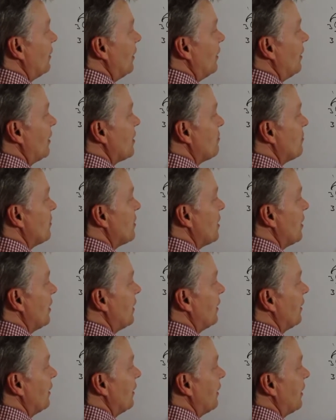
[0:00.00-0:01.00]
in this
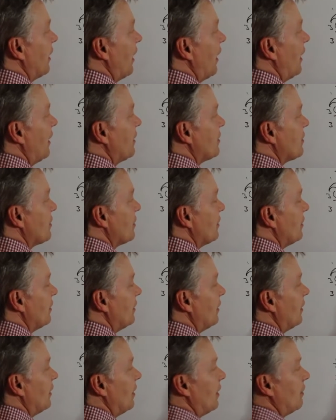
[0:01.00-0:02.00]
particular case,
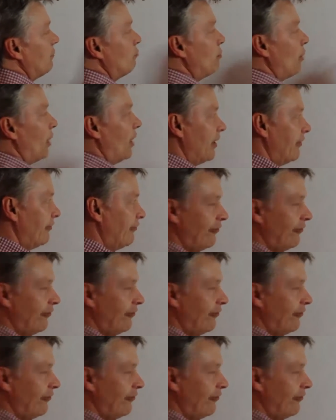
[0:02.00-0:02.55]
by